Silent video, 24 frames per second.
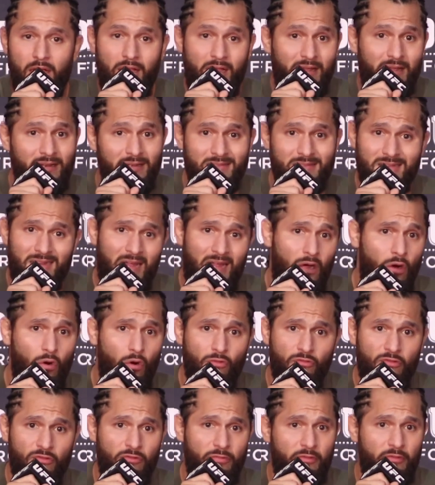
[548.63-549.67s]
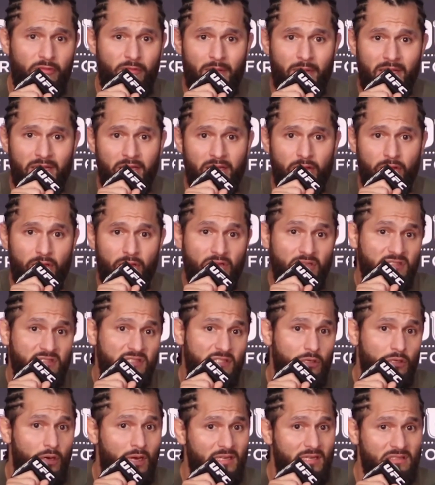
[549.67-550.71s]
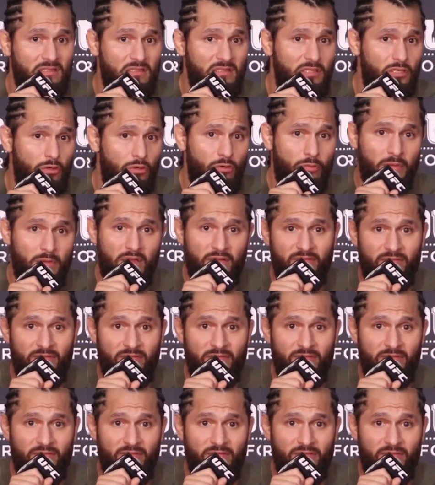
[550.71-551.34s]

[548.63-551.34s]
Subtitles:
And it's not over for Ben either. He still has to deal with me.